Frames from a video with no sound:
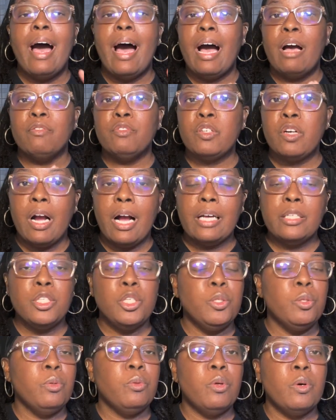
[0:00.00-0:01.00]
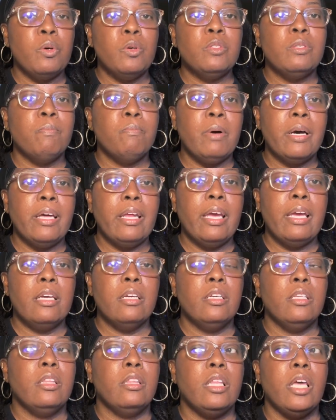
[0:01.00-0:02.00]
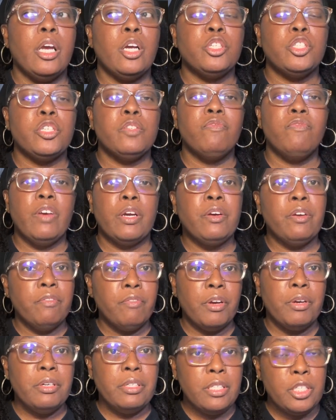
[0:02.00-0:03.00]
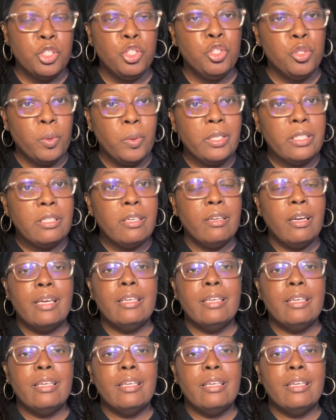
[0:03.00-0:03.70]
I've tried to do those, but it they are just very very disjointed.